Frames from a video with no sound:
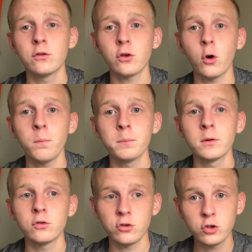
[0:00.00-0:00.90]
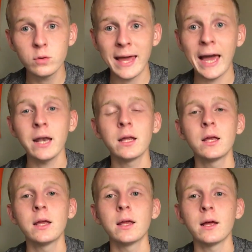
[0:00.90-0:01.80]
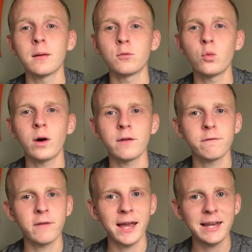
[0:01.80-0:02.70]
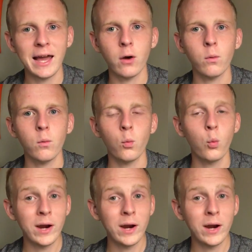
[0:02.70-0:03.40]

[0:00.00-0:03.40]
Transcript: So to do that, you want to find out